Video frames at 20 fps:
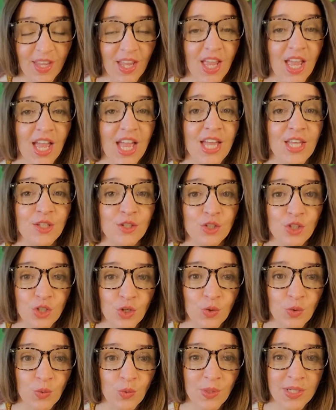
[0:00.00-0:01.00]
and
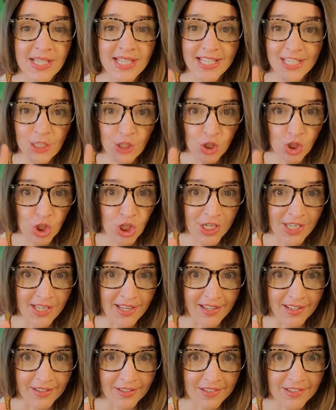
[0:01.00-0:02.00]
two is
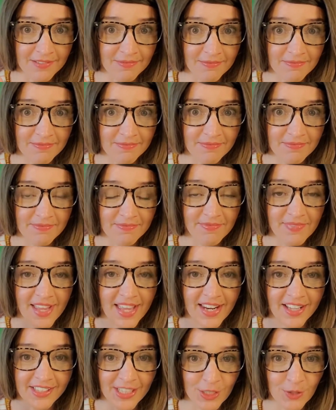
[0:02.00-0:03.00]
cheating.
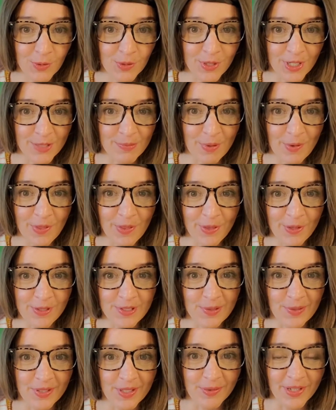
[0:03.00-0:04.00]
And I'd like to address both of
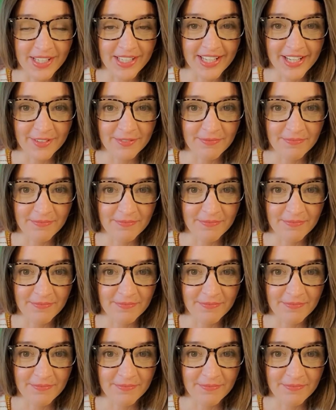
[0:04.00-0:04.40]
those with you right now.